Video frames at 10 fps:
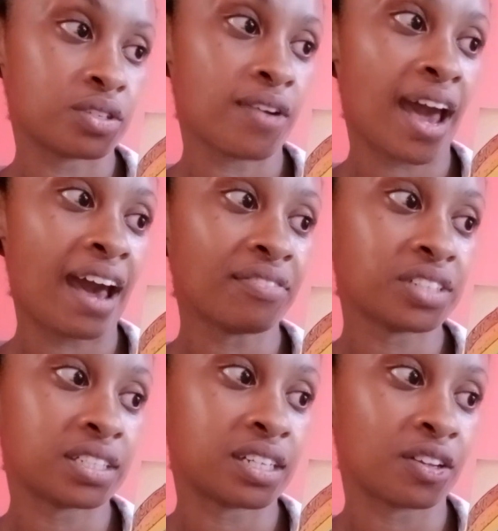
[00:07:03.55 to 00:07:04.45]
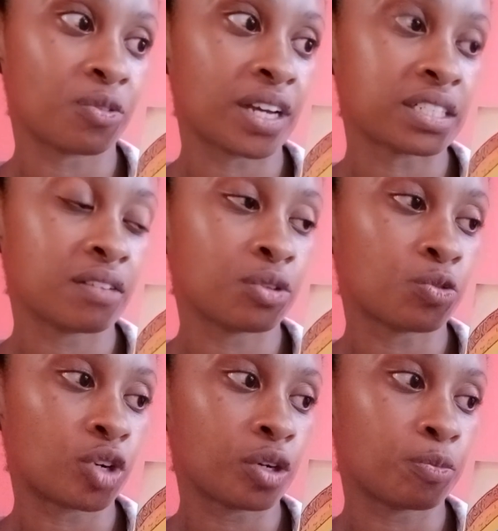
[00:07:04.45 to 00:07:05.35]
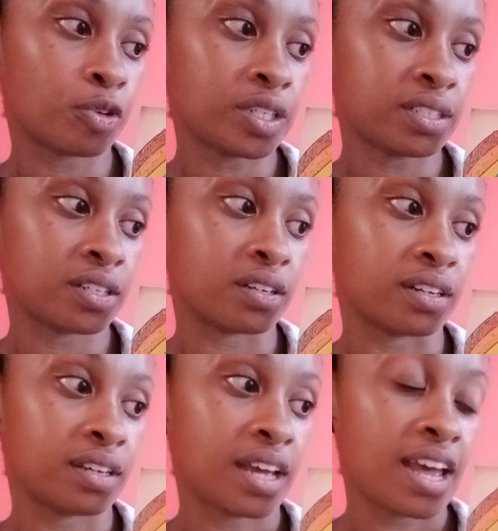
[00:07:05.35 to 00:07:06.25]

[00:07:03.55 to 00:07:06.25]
You have to tell the rest of the royal priesthood.